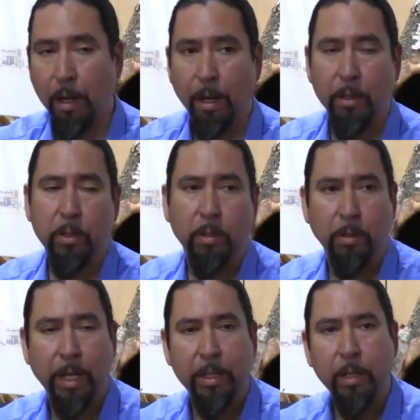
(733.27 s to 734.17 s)
Also,
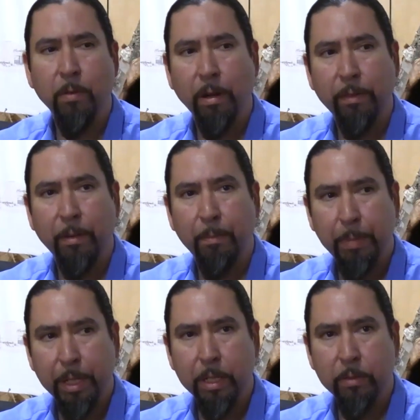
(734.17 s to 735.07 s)
I think one of our
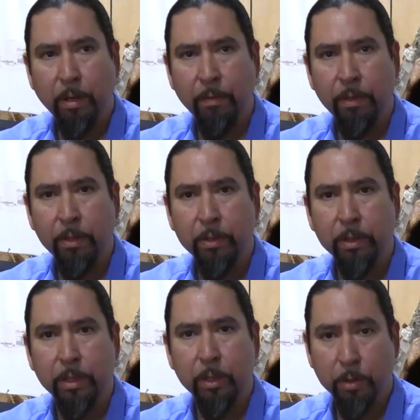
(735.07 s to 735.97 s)
biggest
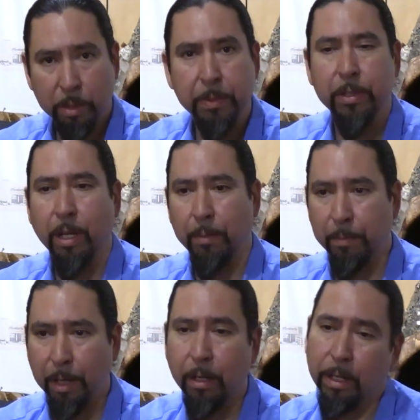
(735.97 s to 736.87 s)
revenues is Christmas time,
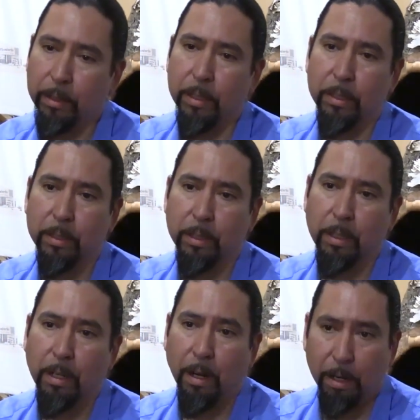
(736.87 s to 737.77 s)
our elders.
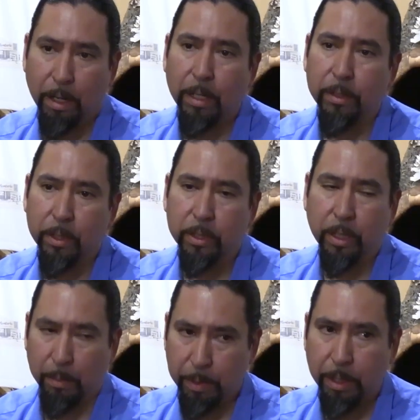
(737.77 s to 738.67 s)
Our elders
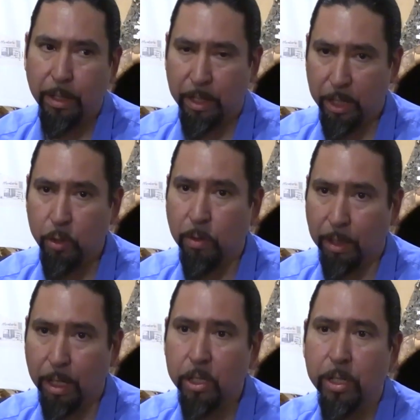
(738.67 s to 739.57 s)
come here and they do a
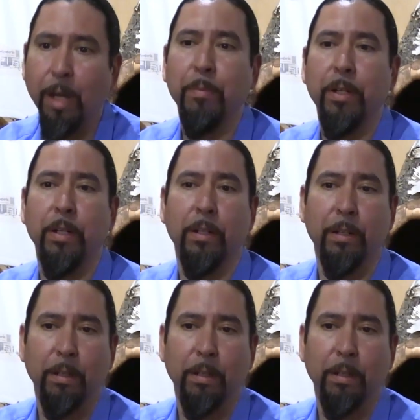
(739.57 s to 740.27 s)
lot of shopping here.